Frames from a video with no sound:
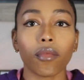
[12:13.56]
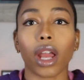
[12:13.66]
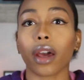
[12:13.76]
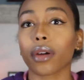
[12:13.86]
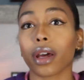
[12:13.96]

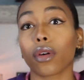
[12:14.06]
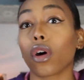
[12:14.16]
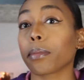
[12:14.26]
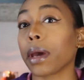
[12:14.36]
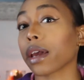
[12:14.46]
I don't got no
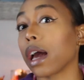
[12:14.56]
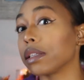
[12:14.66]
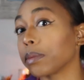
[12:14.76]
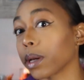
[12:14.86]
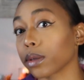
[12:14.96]
automatic
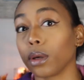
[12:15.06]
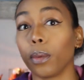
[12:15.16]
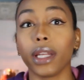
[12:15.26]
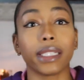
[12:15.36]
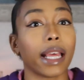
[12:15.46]
ice maker, so
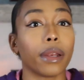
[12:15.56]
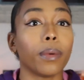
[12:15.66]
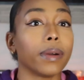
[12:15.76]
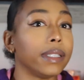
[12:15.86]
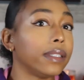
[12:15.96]
what is that
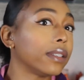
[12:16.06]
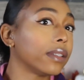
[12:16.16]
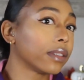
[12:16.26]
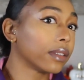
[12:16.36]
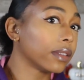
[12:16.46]
noise?
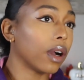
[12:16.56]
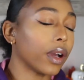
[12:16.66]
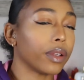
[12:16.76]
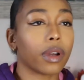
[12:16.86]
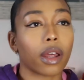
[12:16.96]
Oh,
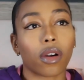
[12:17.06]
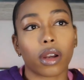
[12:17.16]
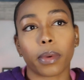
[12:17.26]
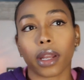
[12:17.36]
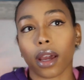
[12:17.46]
I do got an
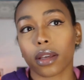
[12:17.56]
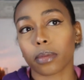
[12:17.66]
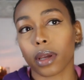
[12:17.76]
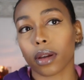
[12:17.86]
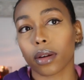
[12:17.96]
automatic ice
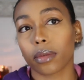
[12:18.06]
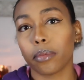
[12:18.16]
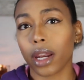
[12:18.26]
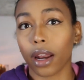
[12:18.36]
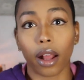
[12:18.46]
maker,
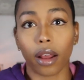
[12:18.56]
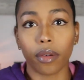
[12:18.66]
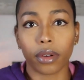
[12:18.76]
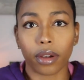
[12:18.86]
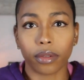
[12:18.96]
but it ain't
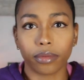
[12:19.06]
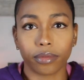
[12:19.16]
on though.